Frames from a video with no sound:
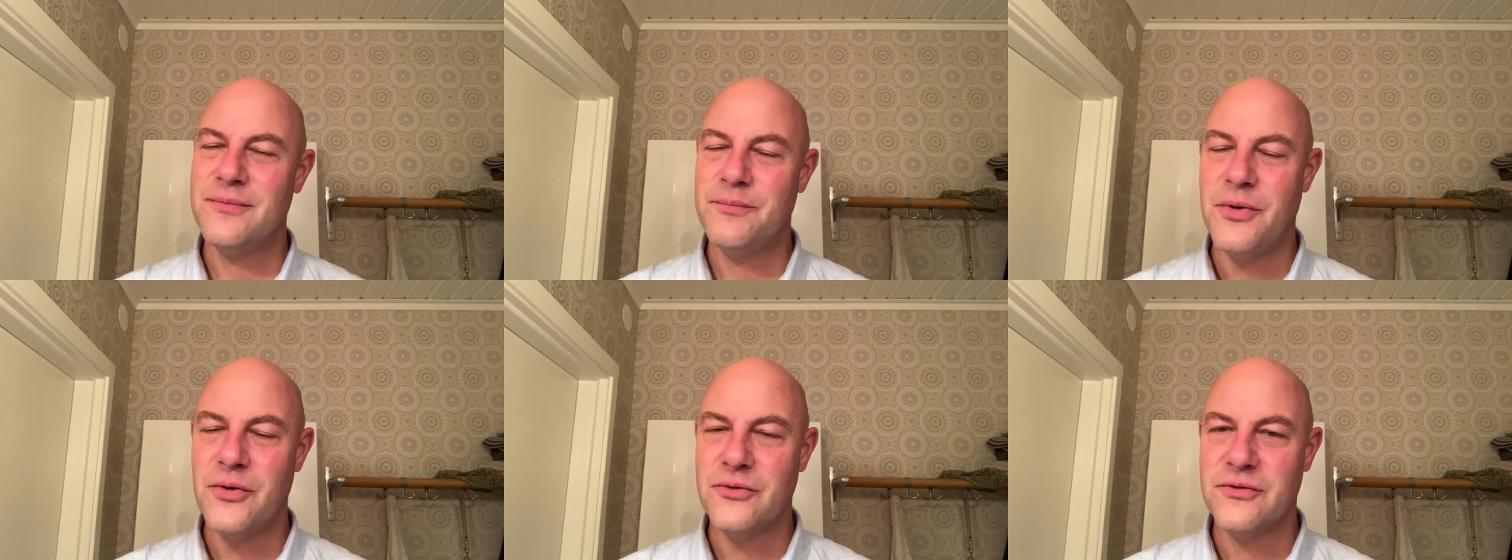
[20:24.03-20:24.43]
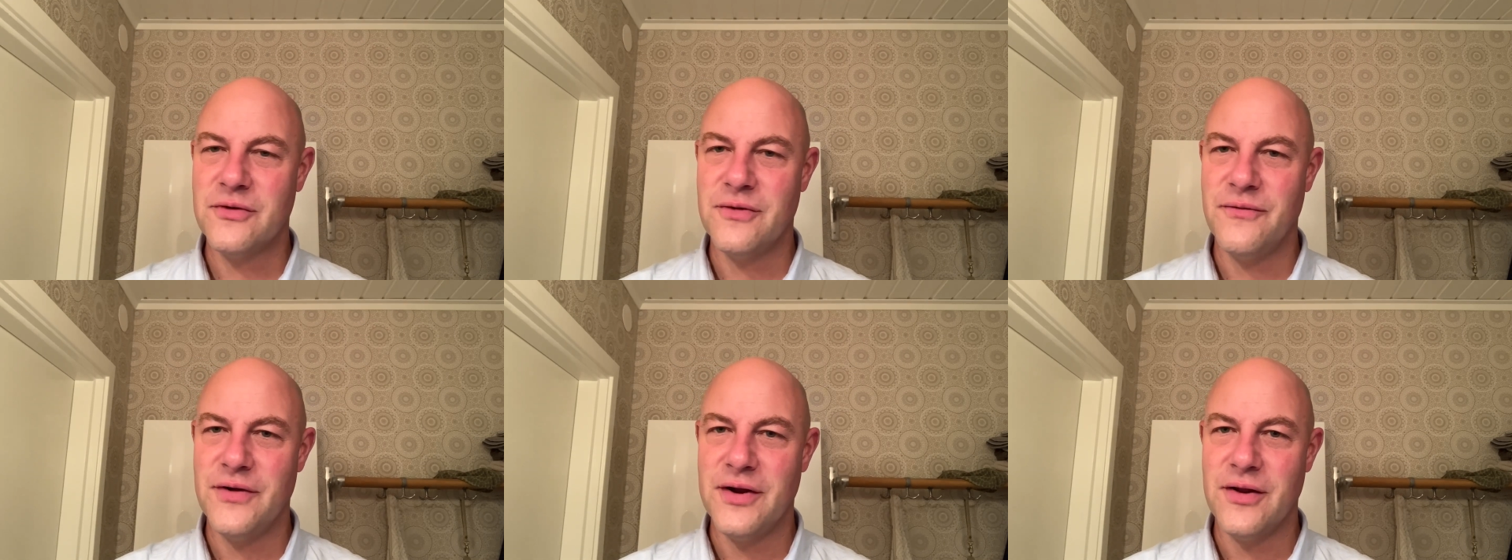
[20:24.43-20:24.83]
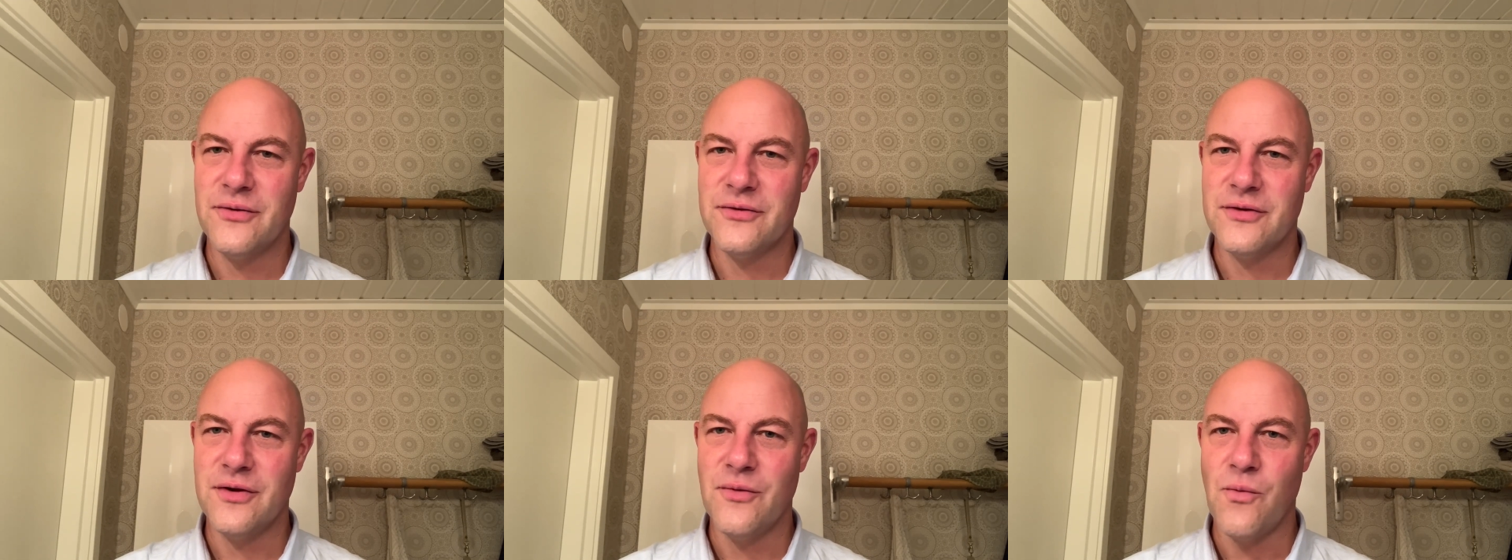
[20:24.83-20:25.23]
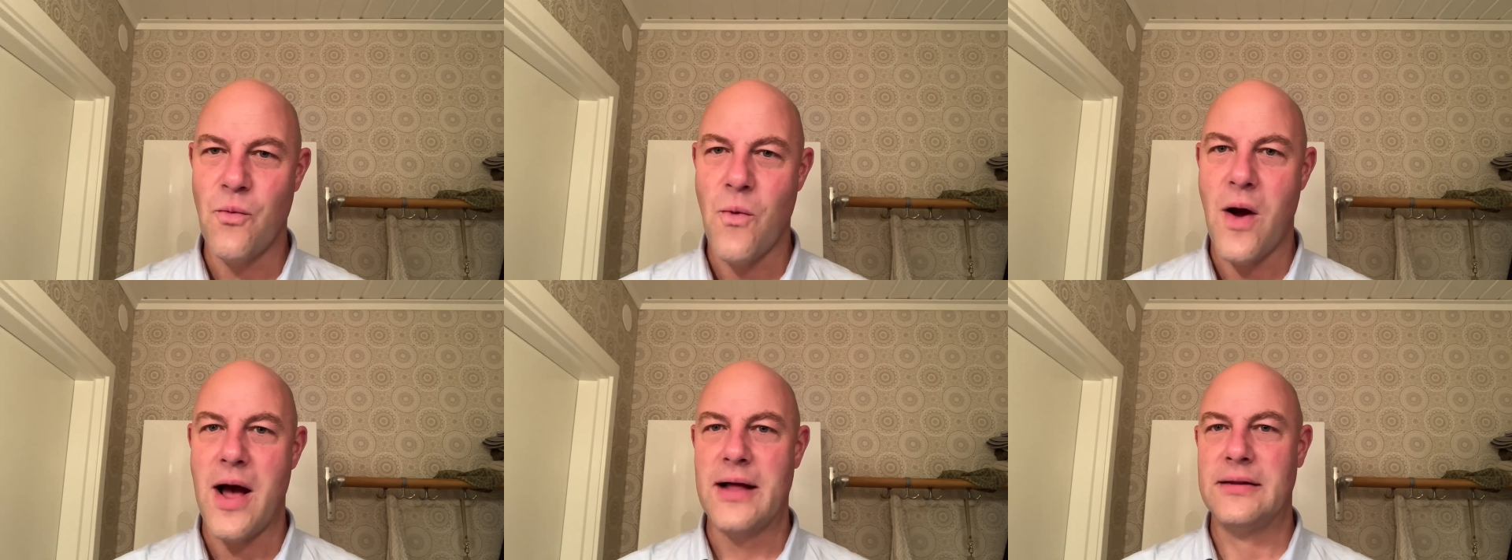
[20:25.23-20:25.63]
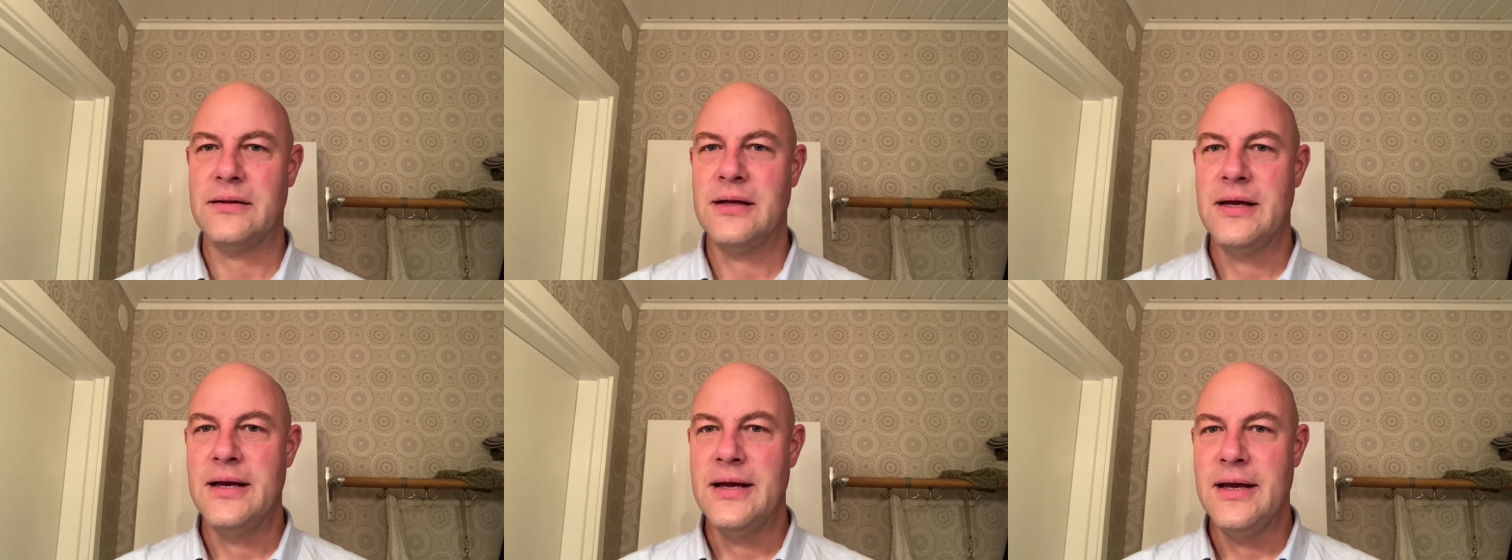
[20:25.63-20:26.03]
posted videos in a while
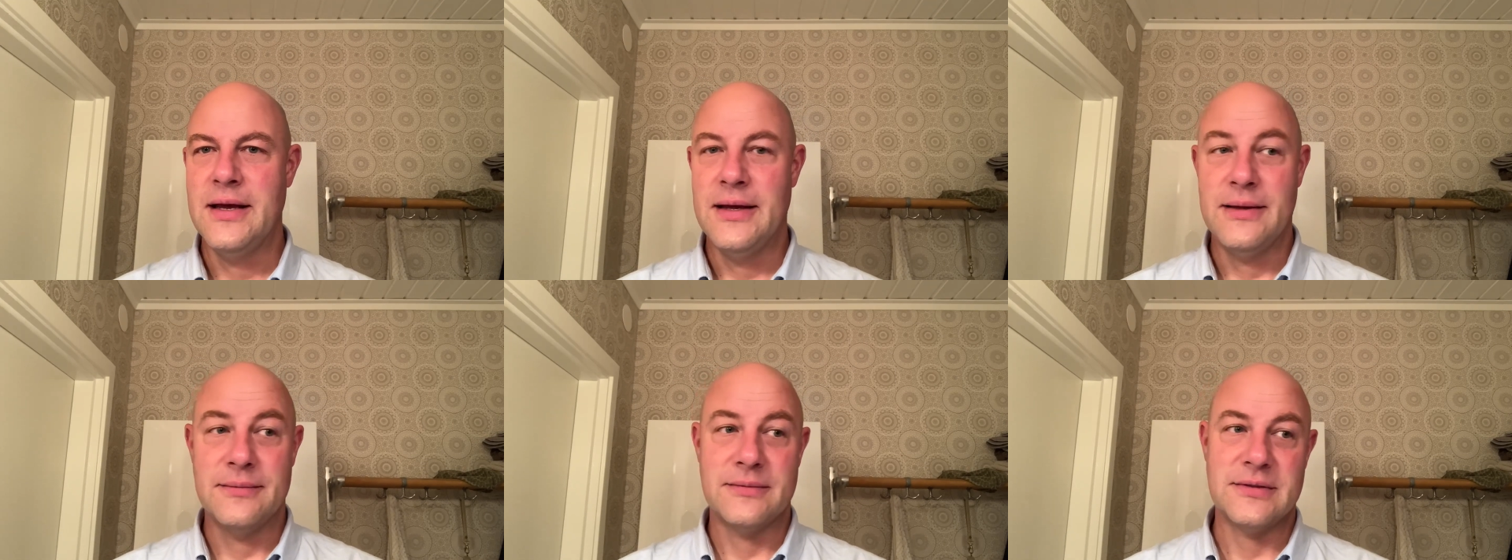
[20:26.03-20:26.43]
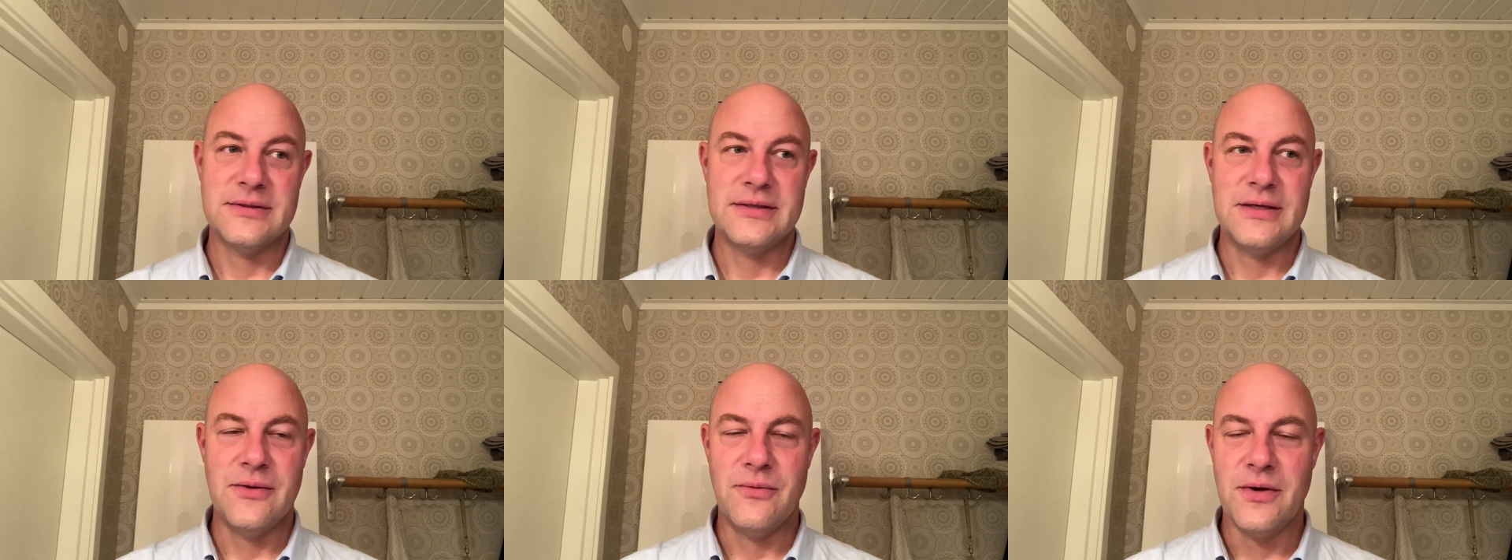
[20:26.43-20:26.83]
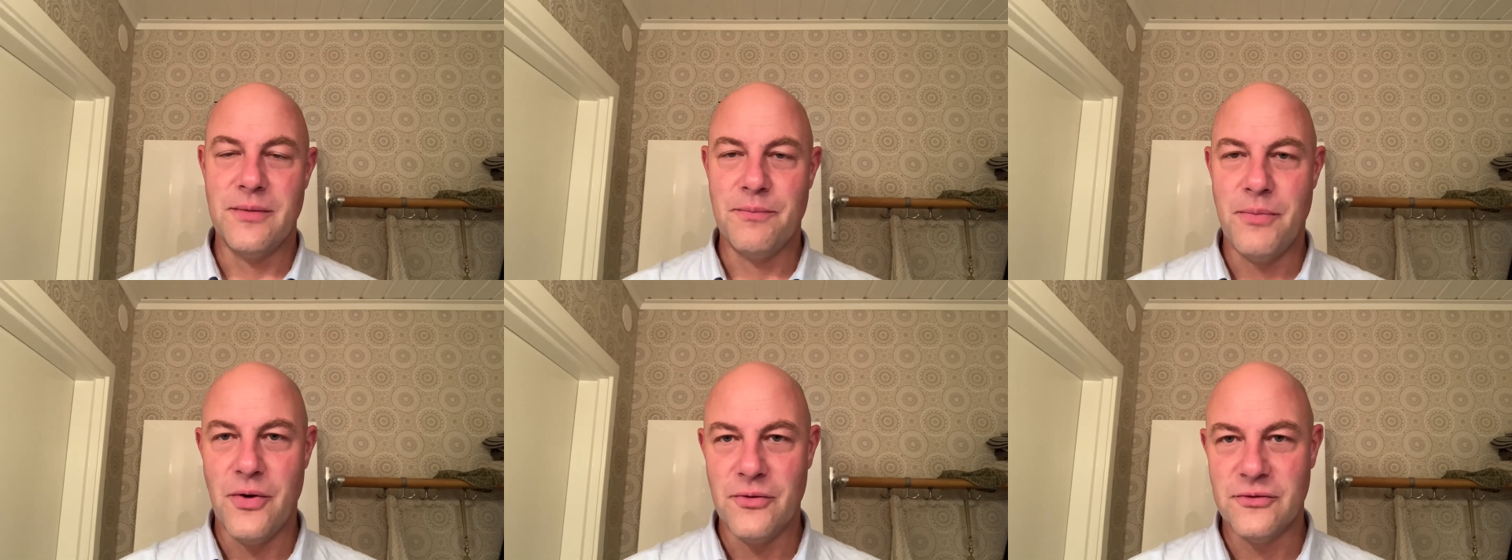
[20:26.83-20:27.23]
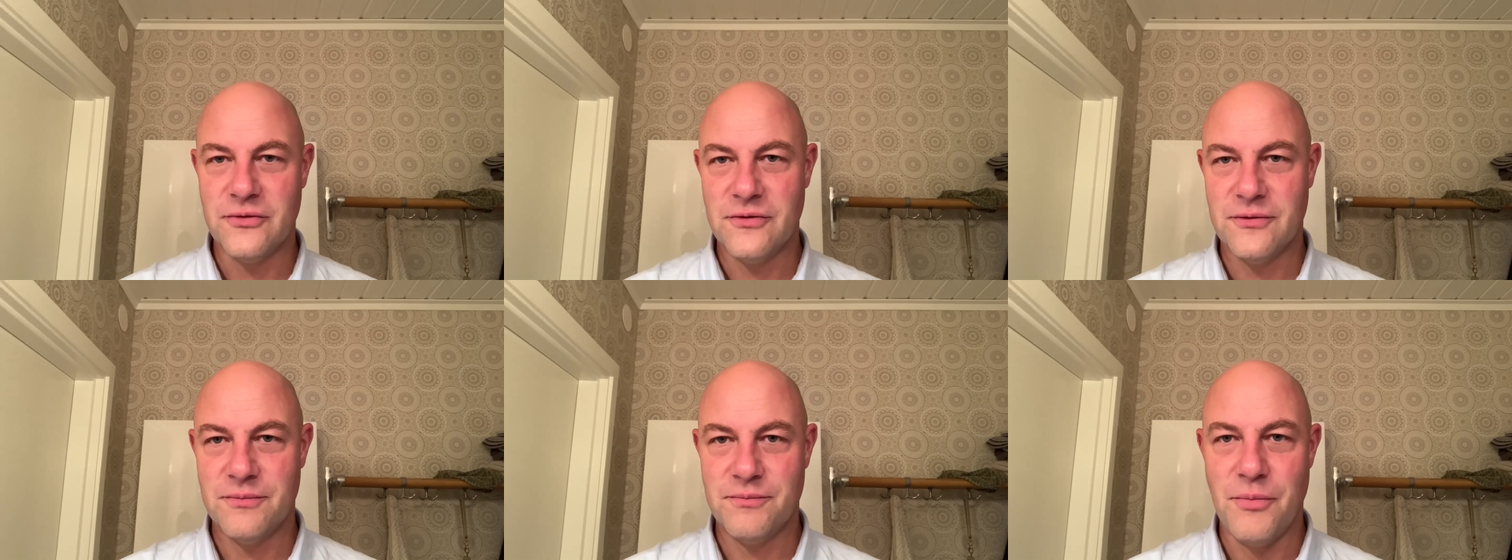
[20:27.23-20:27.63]
because he only posts